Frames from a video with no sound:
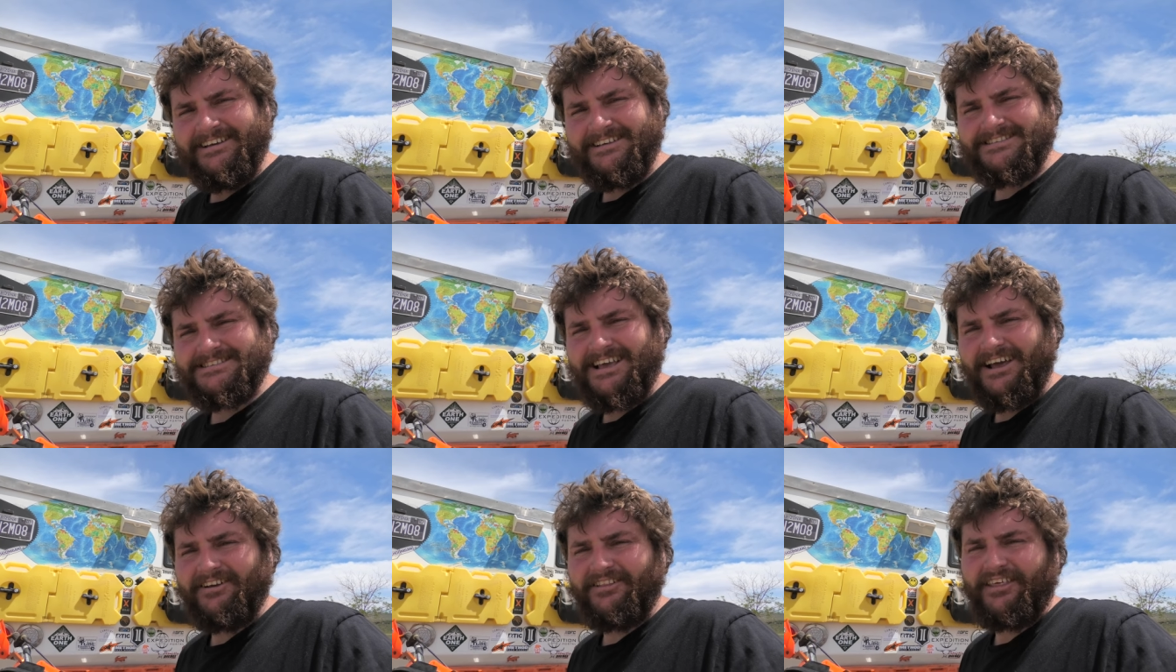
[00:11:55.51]

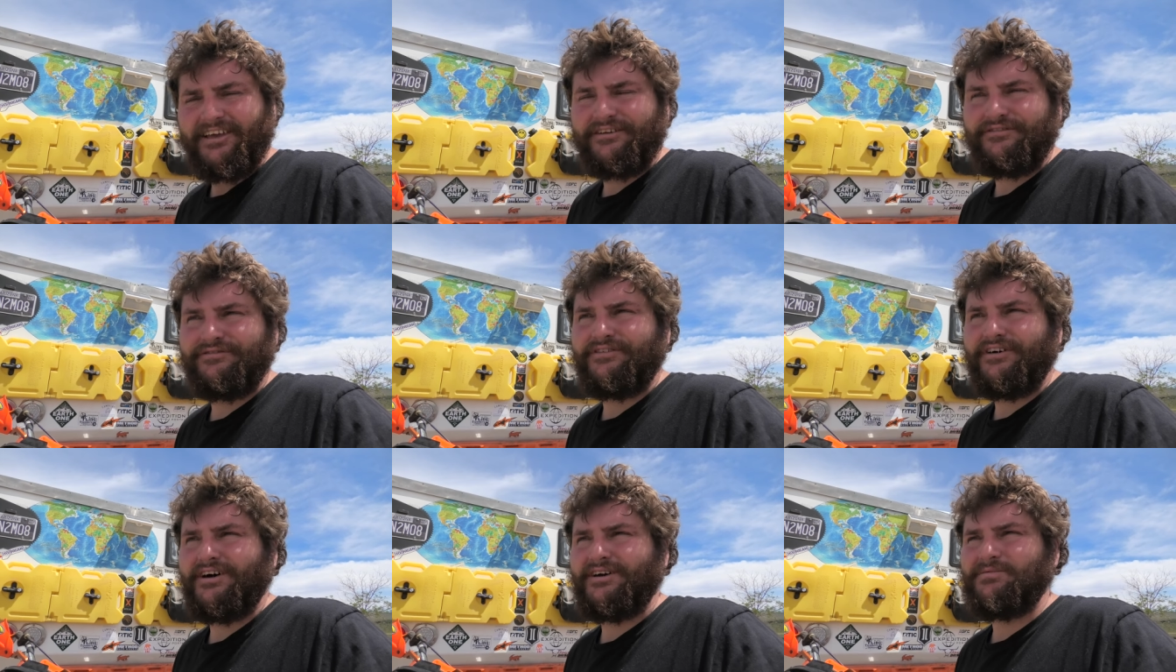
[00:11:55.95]
It sounded like
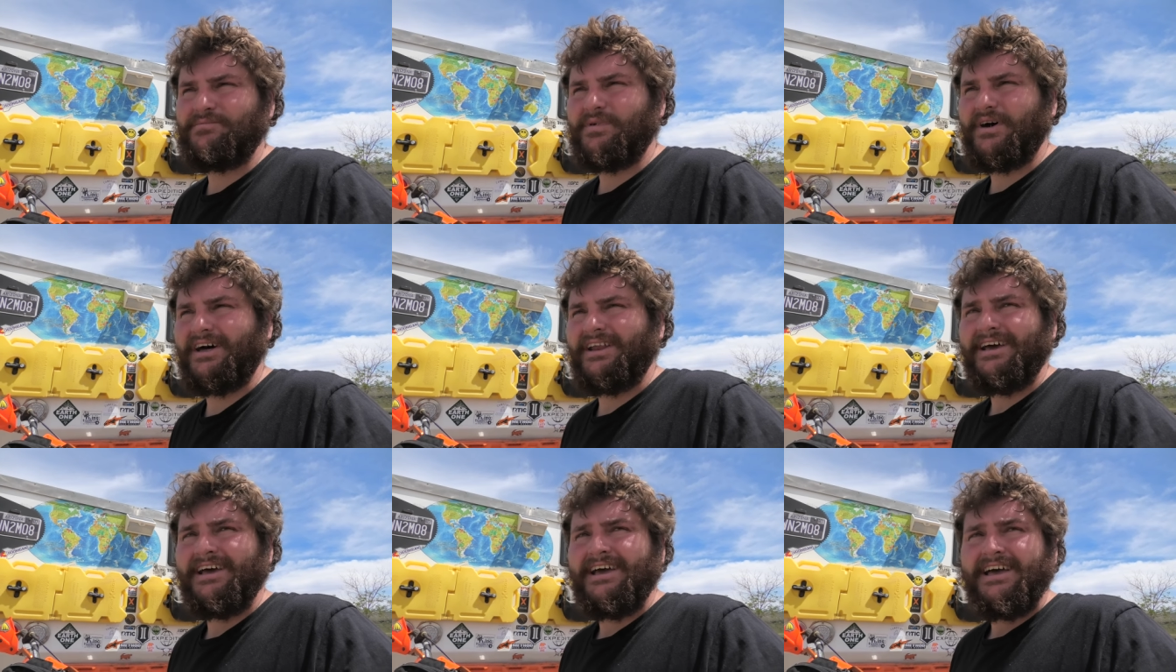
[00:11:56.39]
fun,
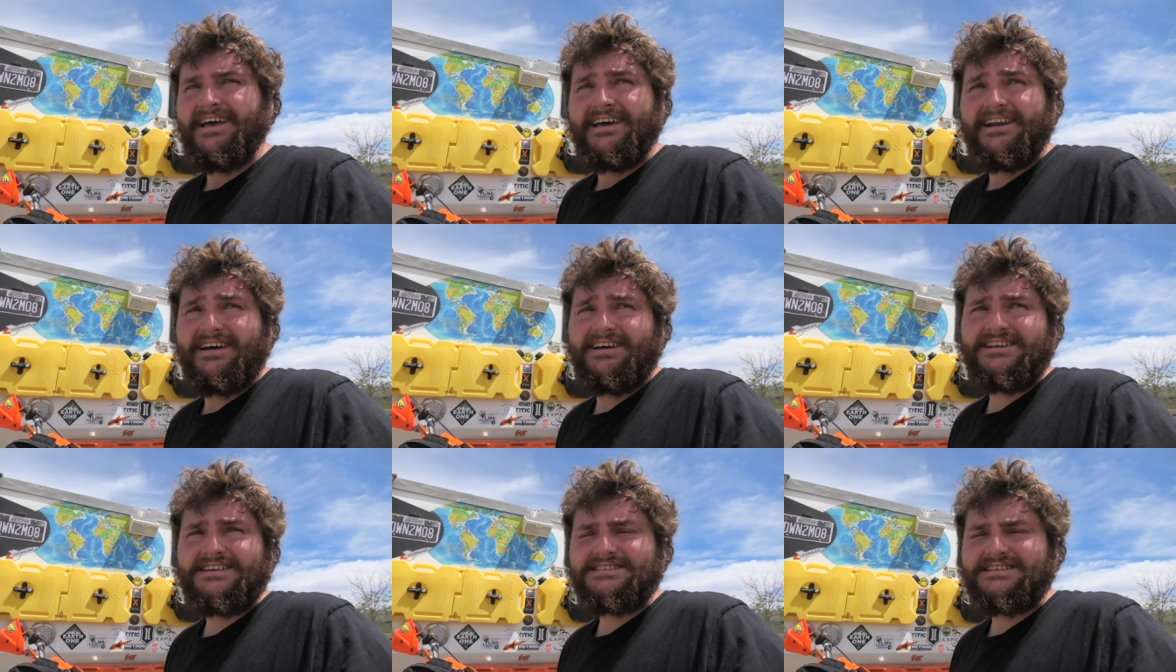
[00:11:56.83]
but
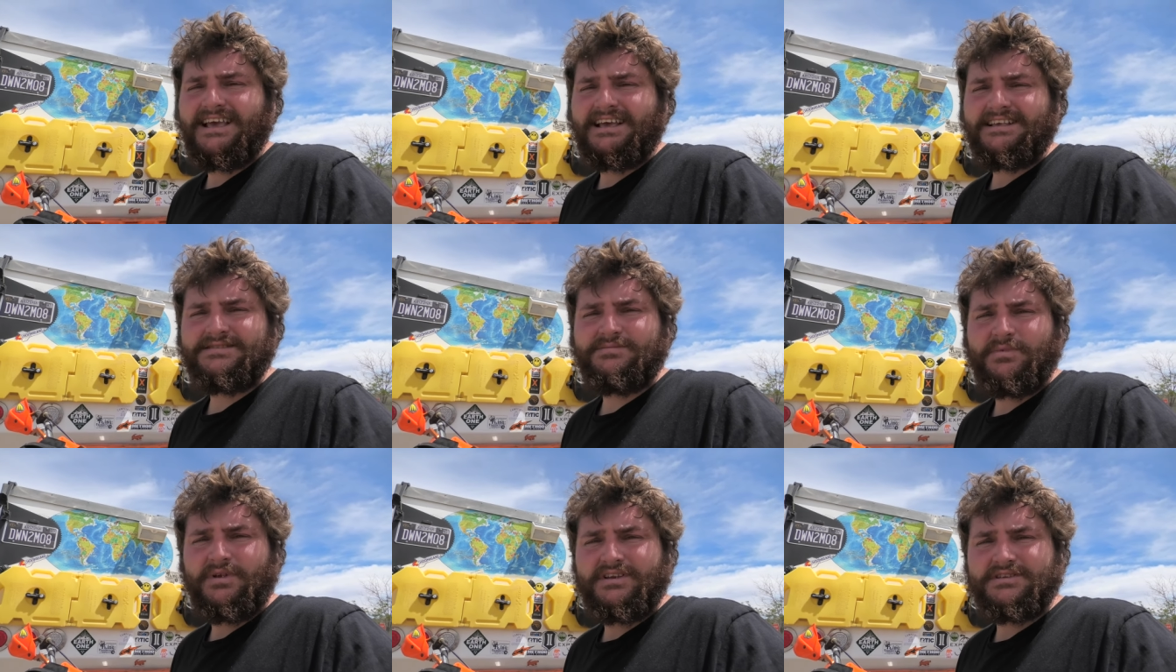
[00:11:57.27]
it honestly
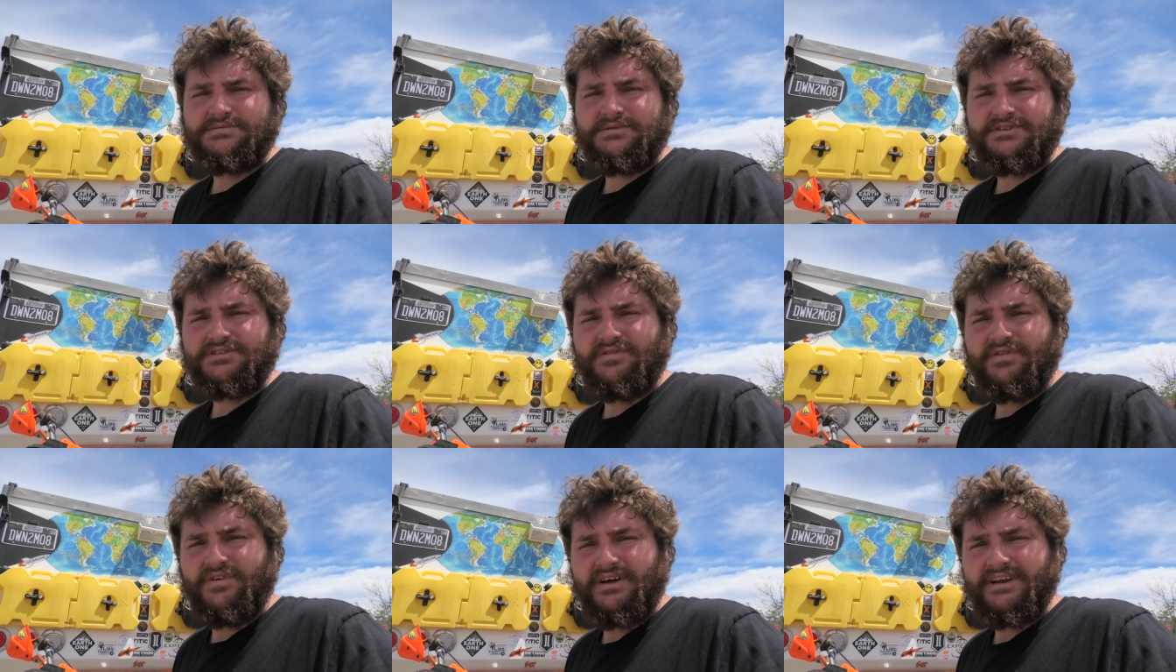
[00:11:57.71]
hasn't been as
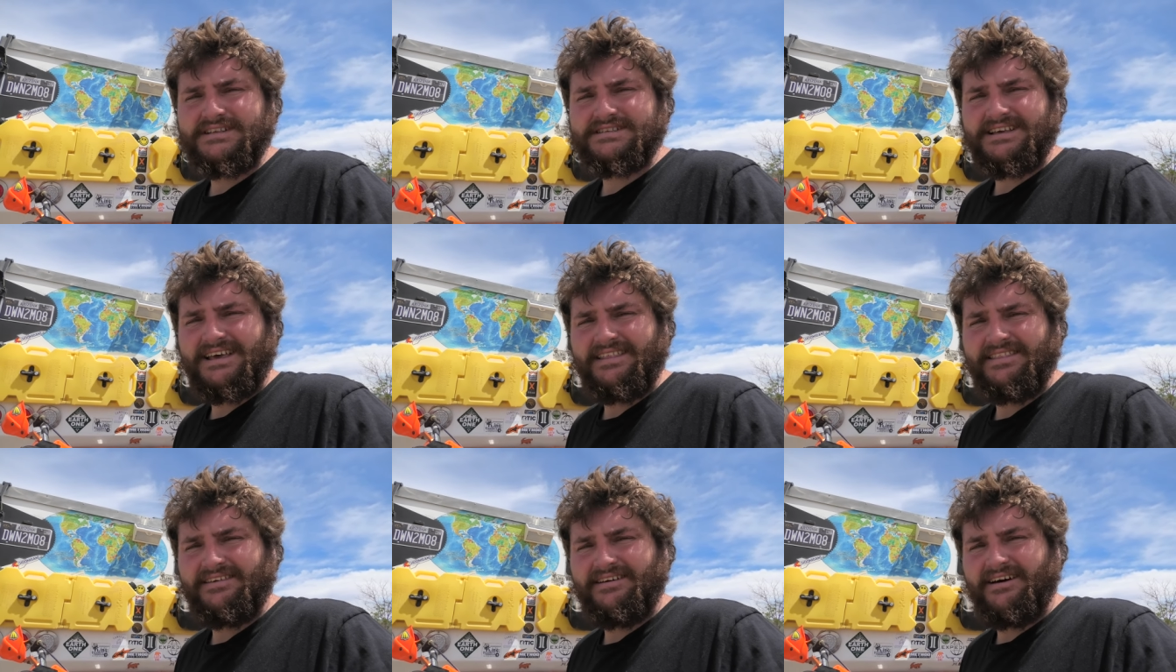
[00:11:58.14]
much fun as
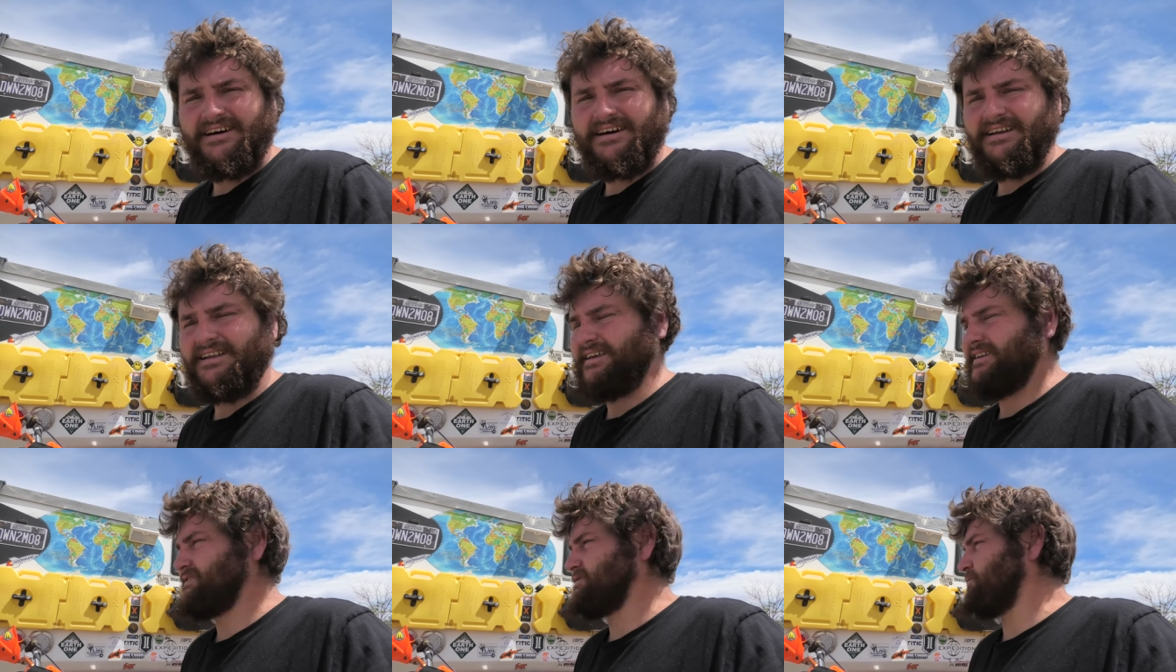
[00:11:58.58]
I
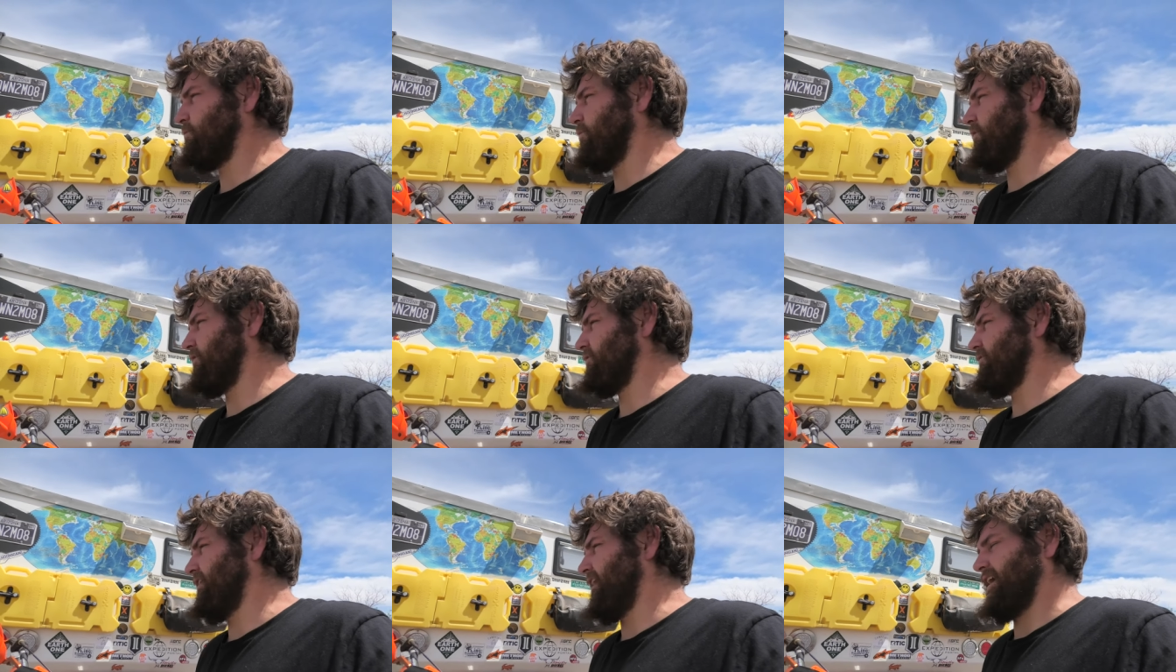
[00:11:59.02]
thought. It's
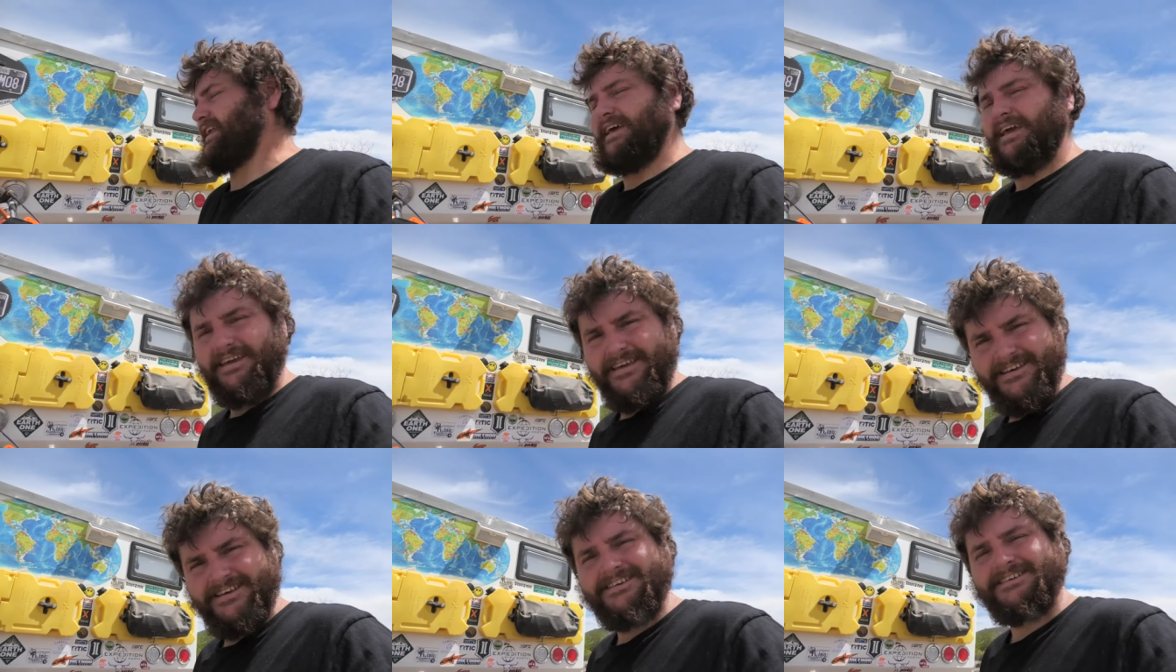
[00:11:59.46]
more of a
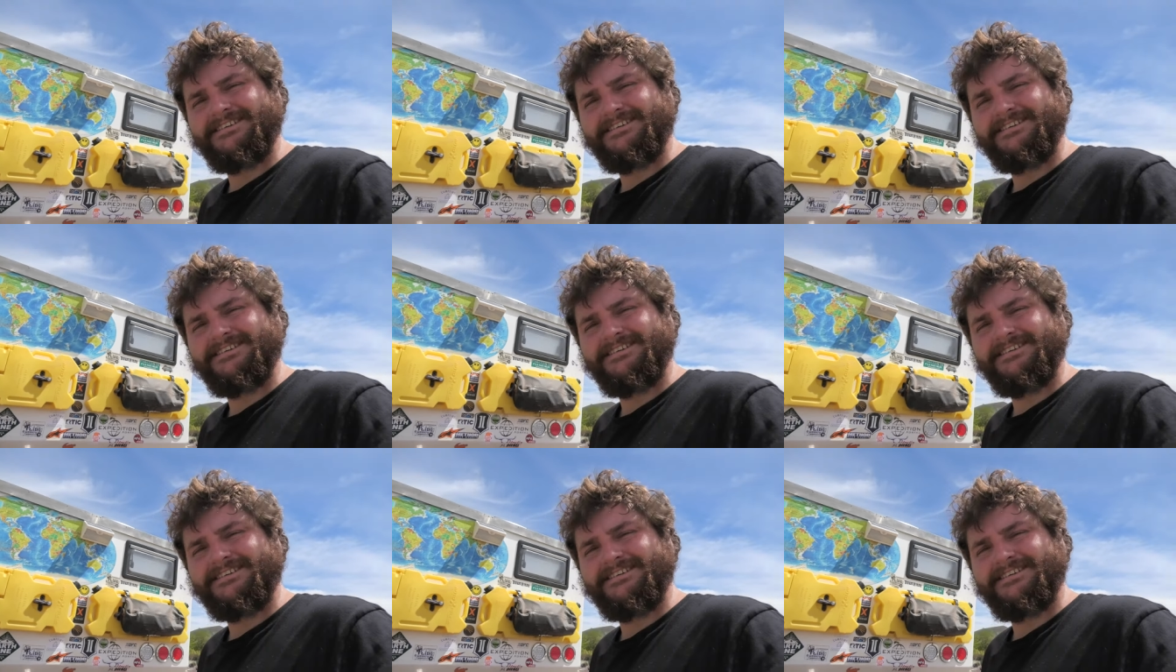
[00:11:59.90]
headache.